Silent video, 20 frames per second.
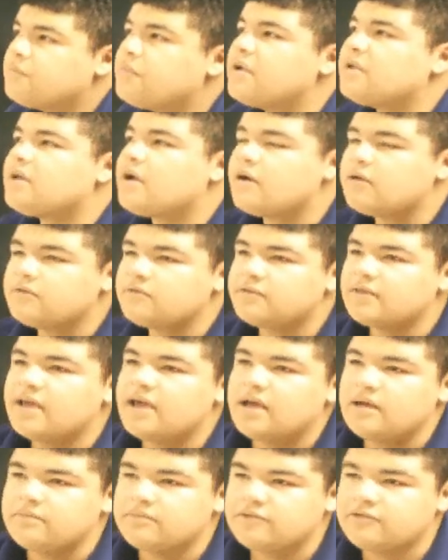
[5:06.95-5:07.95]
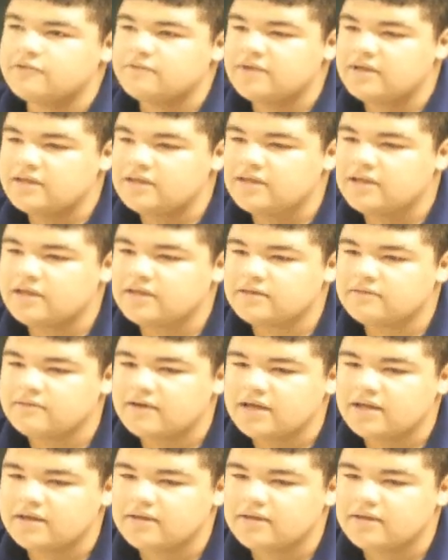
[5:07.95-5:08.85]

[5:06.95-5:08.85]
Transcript: but other times we just